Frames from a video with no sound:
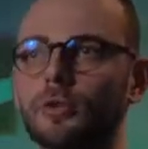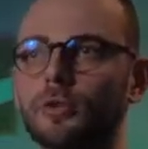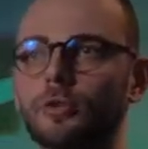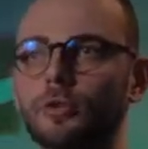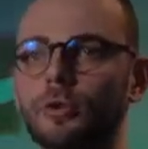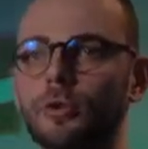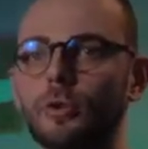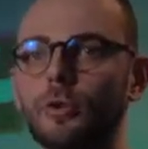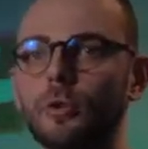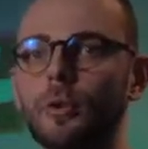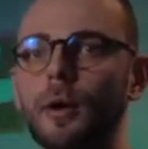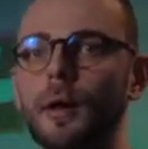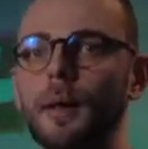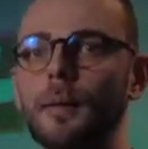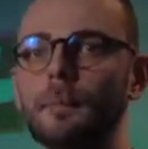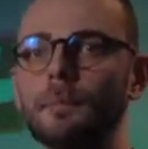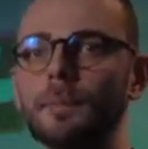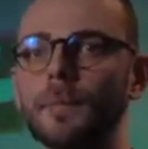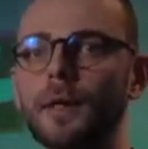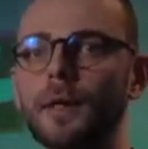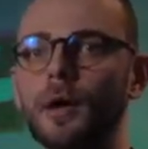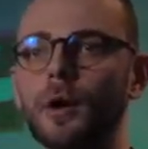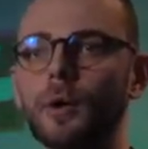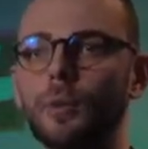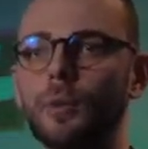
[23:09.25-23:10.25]
So
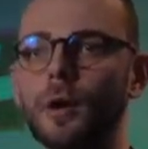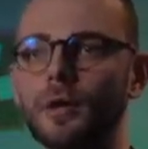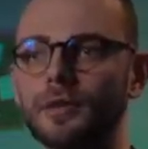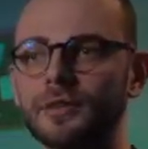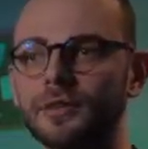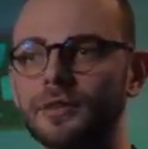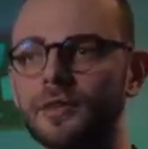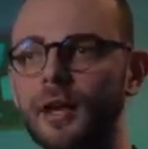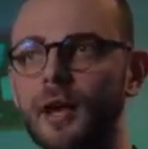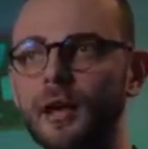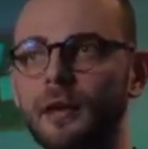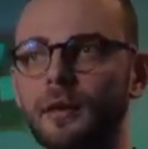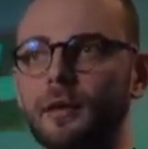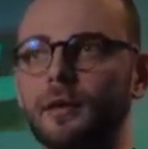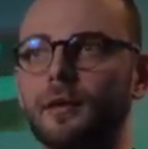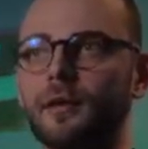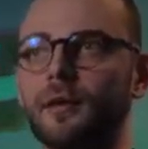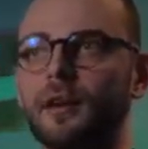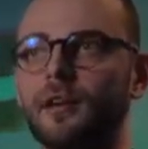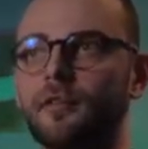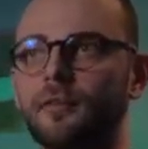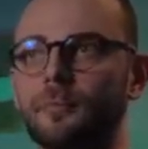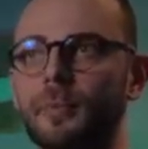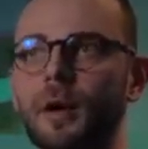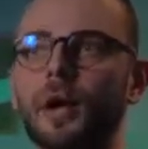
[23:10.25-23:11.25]
1 ton
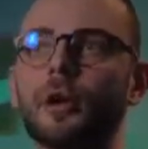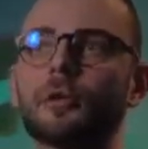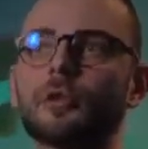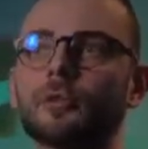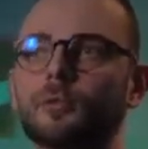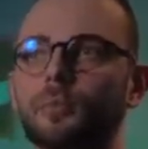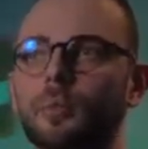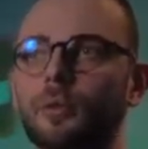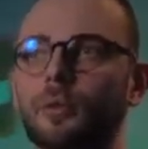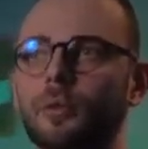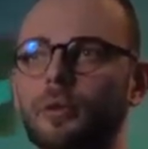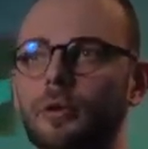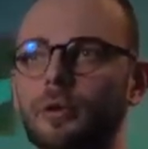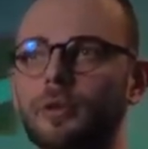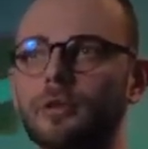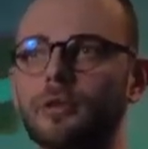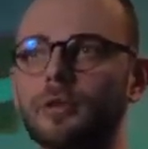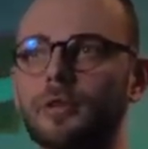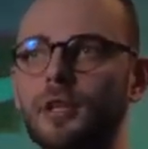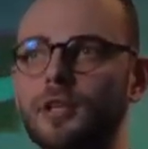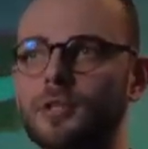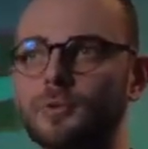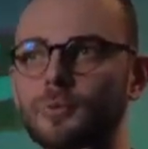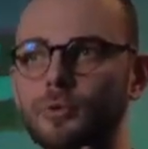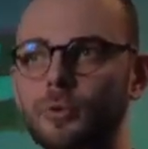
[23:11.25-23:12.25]
of
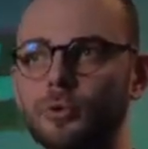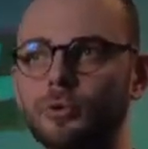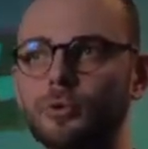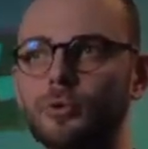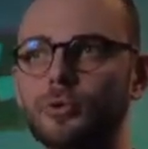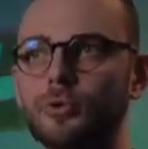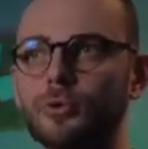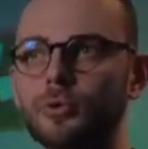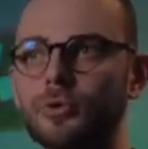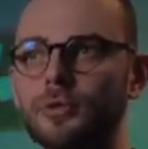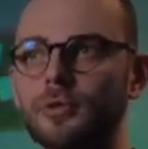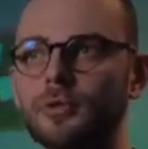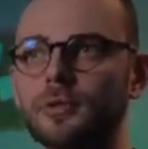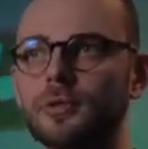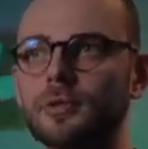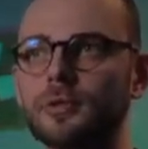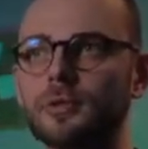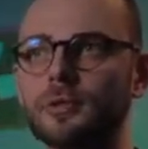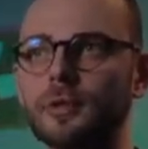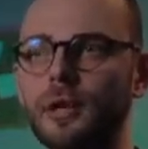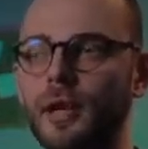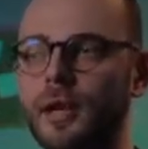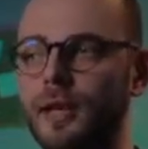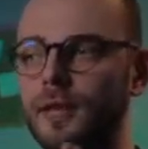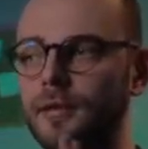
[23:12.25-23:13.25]
Biosporin that's
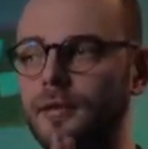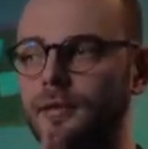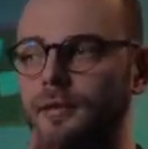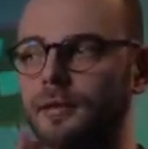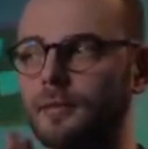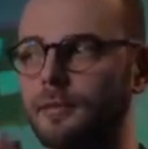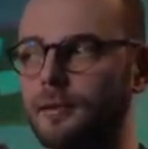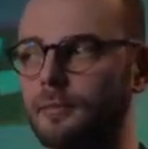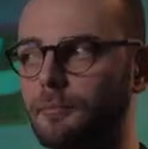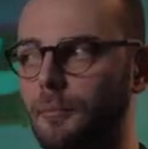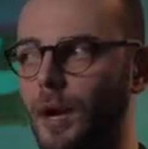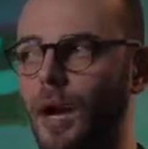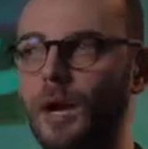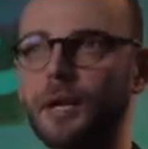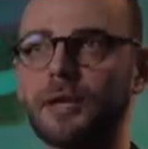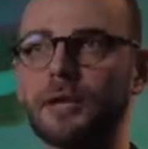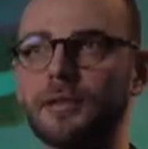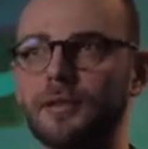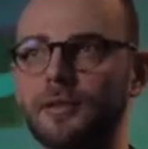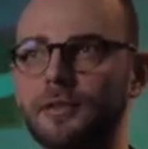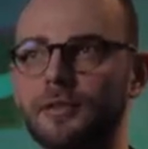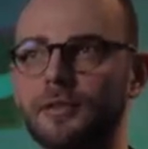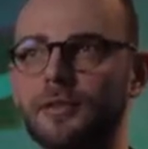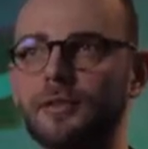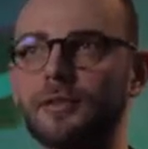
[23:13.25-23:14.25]
produced and
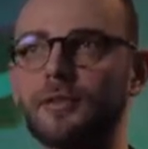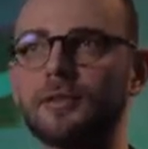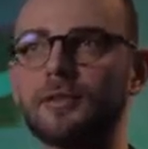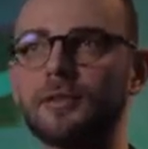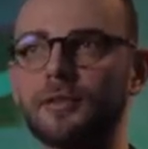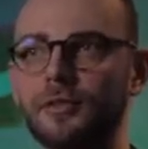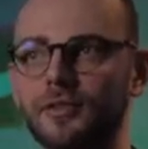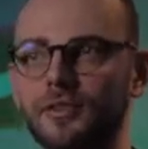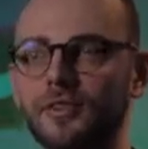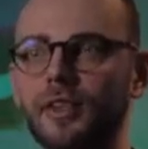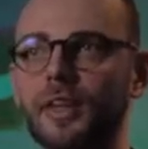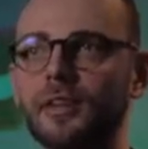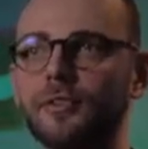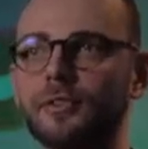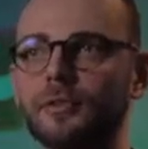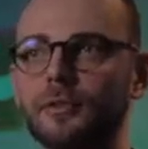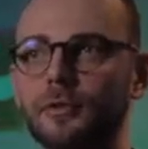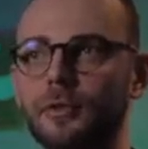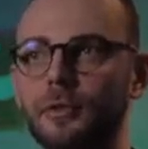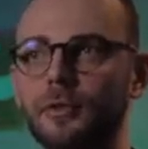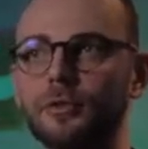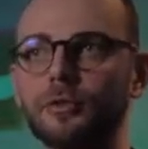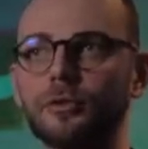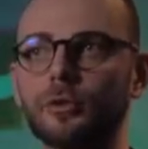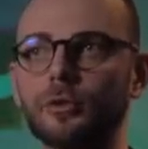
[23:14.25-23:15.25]
marketed
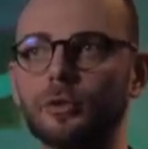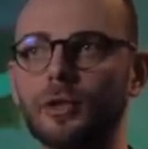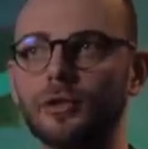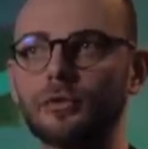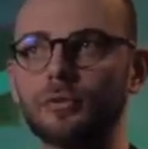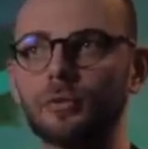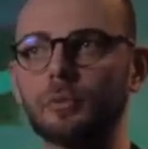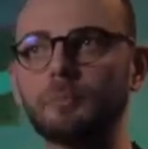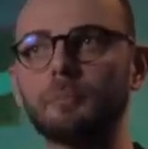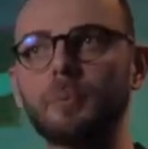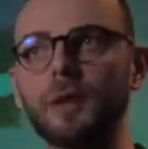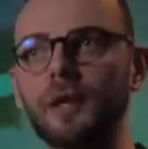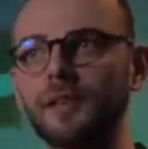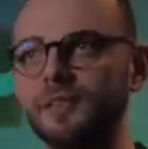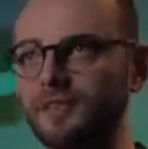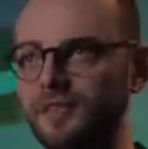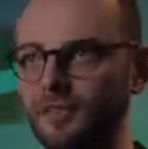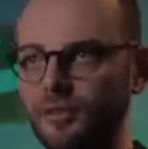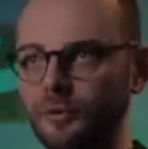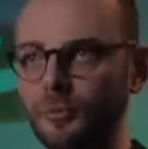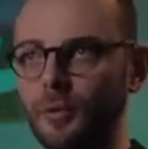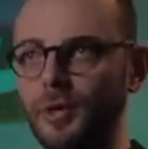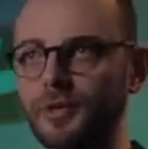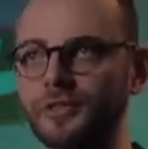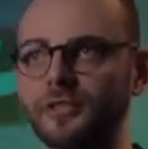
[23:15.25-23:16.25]
successfully, so that
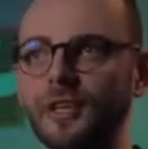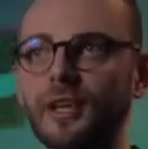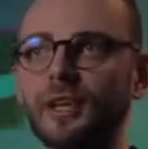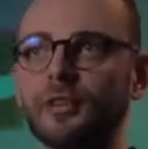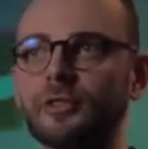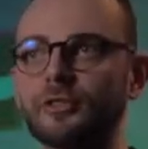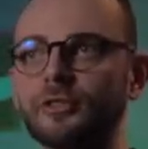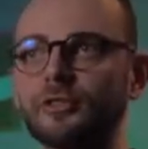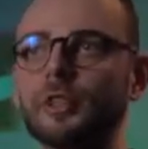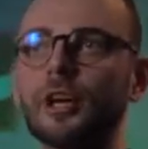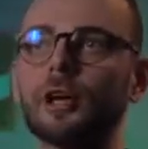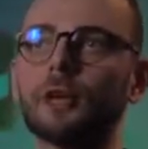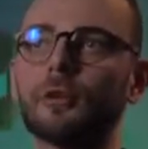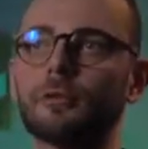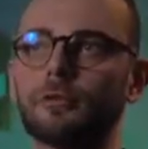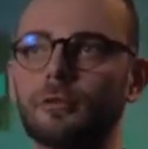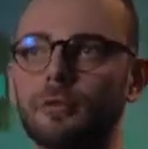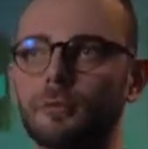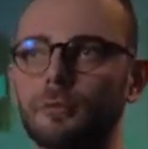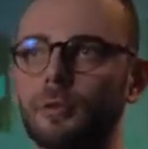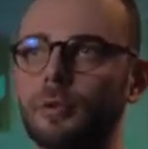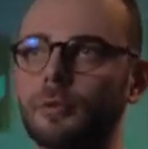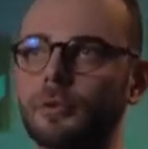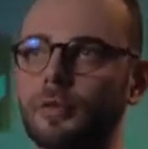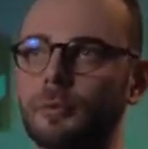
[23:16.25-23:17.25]
replaces 1 ton of
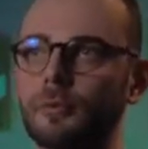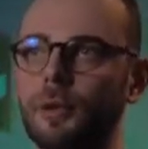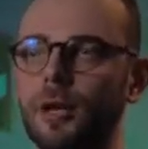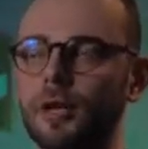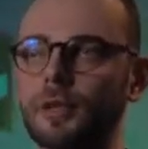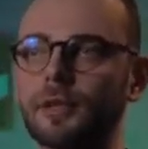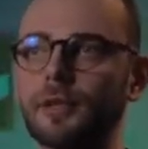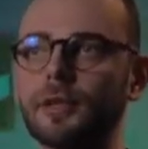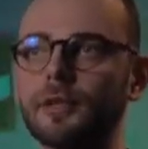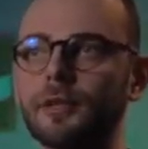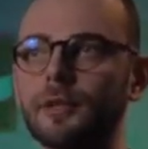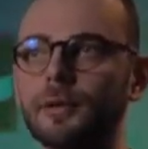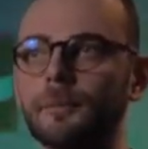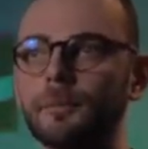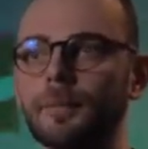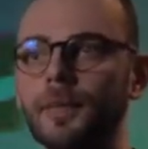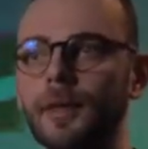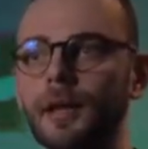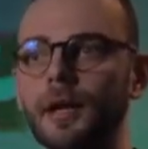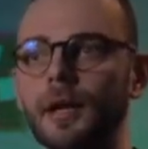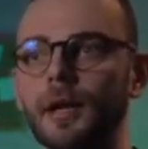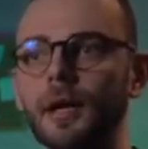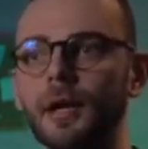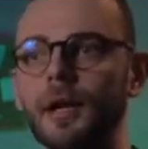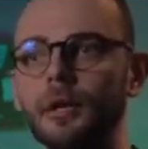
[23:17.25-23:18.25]
styrofoam on the market,
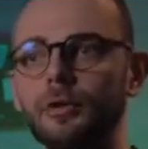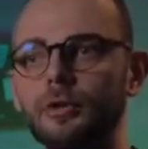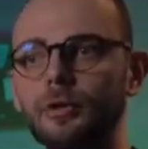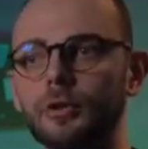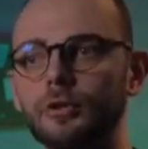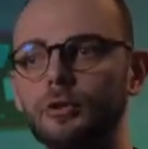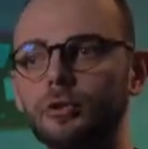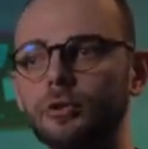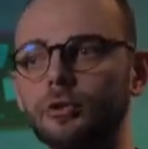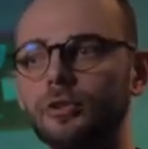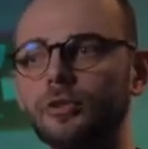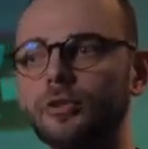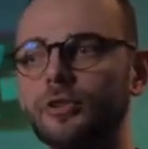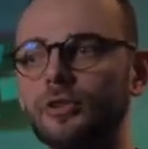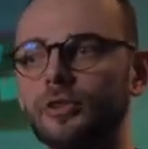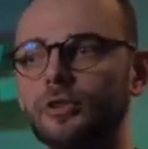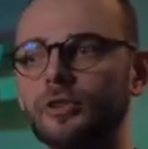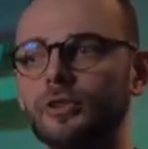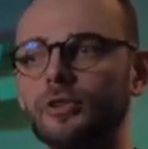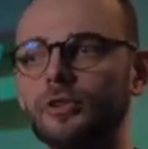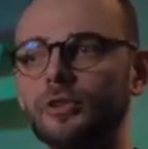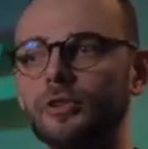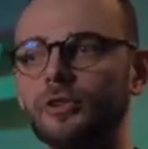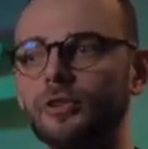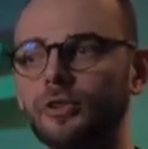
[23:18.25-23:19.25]

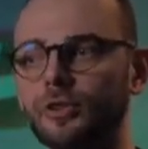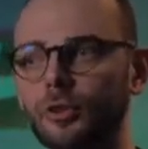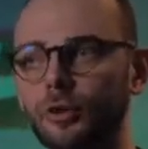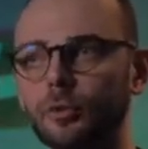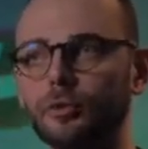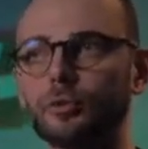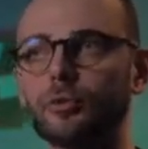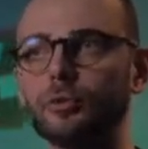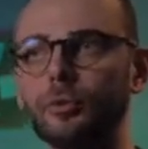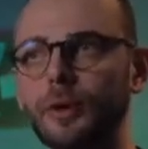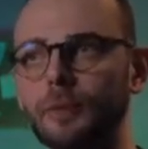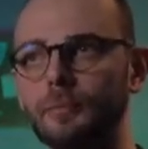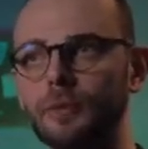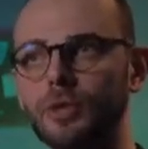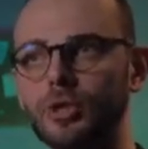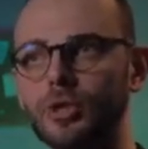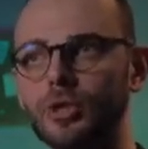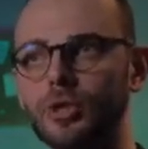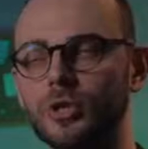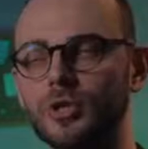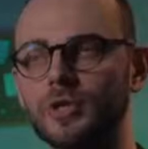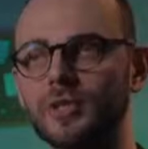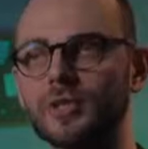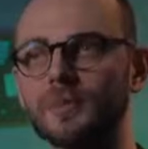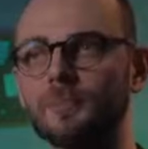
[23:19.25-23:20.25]
reduces CO2
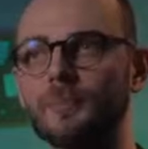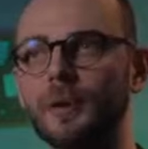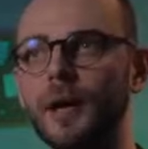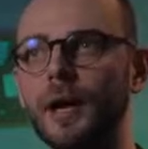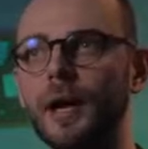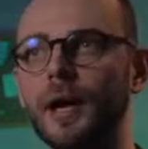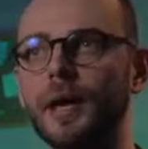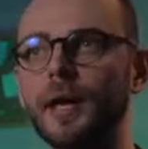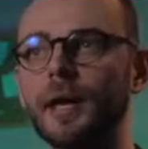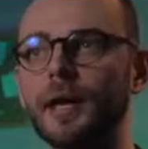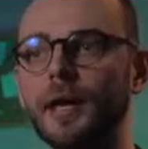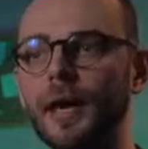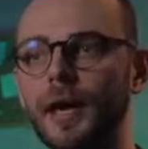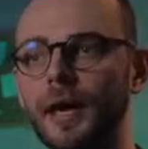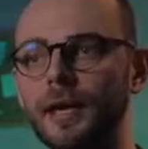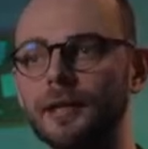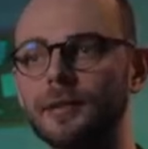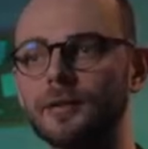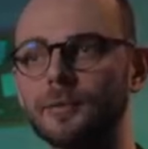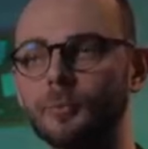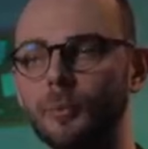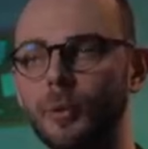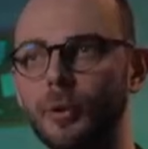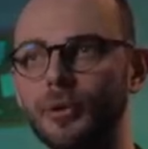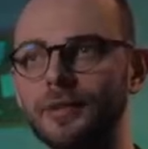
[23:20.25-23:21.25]
emissions by
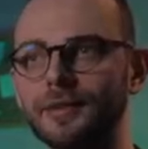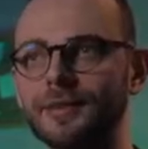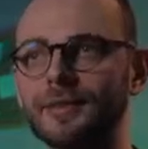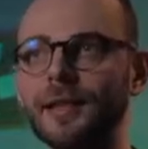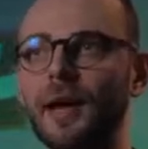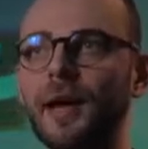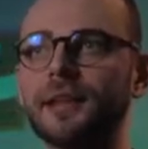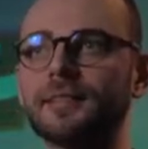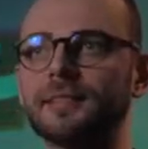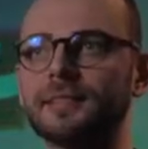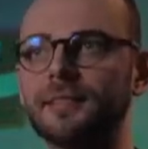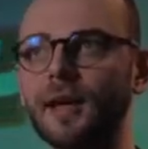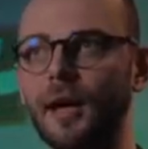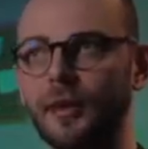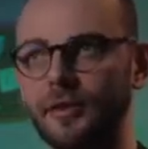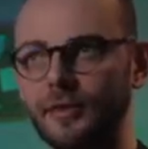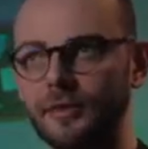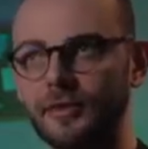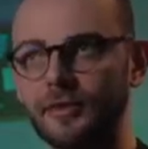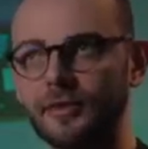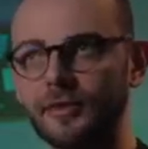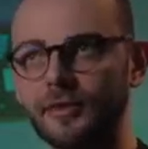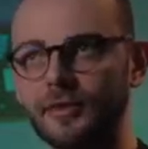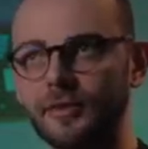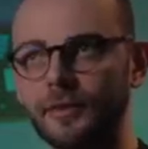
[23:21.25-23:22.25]
8.9
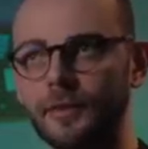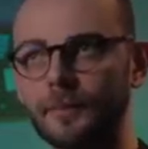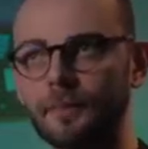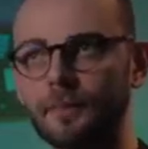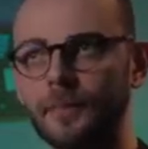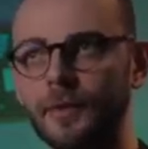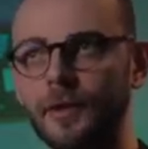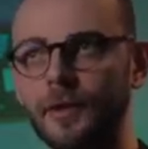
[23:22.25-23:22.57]
tons,